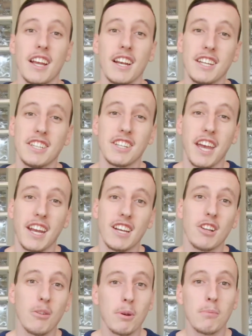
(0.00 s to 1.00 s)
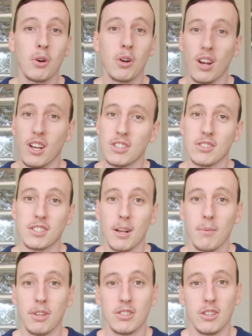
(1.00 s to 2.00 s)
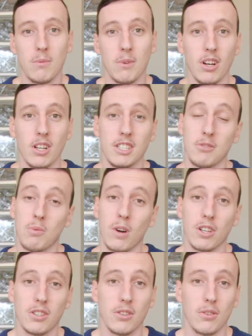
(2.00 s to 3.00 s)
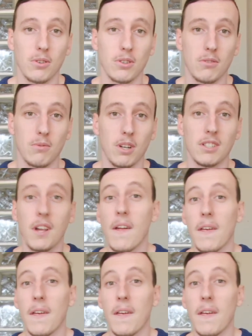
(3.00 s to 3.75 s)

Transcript: Let you gain a little bit more knowledge on some of the terminology, what you thought it was,